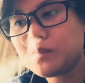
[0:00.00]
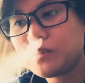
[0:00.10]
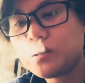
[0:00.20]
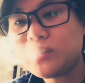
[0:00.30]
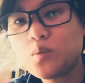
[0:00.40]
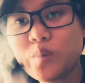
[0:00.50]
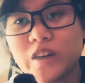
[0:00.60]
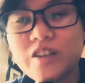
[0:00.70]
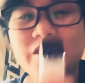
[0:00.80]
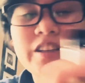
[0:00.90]
there's a
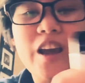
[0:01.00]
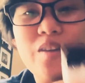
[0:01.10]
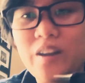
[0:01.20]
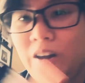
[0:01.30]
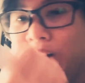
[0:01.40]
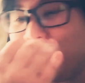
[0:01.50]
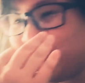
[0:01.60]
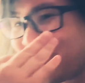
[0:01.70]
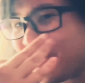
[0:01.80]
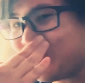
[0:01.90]
weird sound
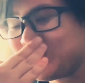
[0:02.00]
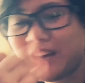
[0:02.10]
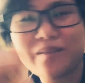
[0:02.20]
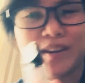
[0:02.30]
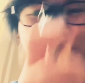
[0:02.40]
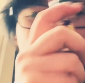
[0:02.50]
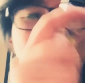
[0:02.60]
comes out of it,